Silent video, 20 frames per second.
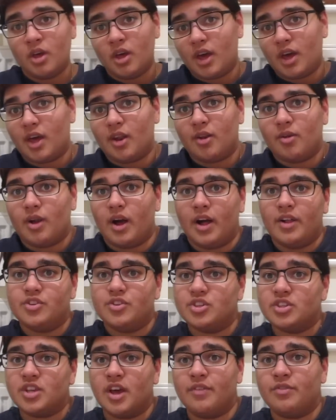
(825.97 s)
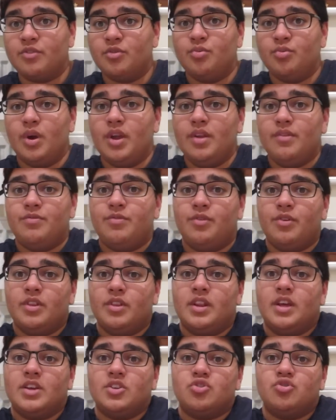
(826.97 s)
And I'll just have to wait for the
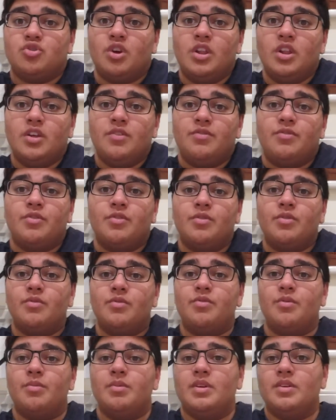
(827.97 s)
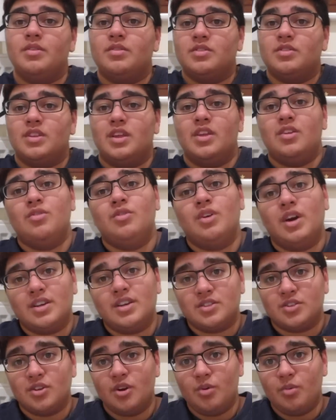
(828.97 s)
next trailer for me to let you
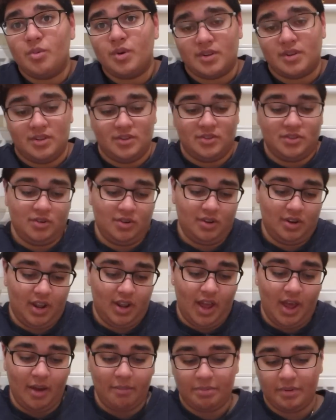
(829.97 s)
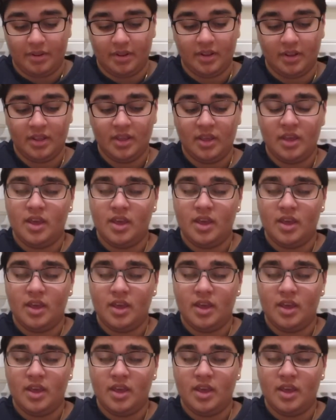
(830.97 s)
guys know what is going to happen.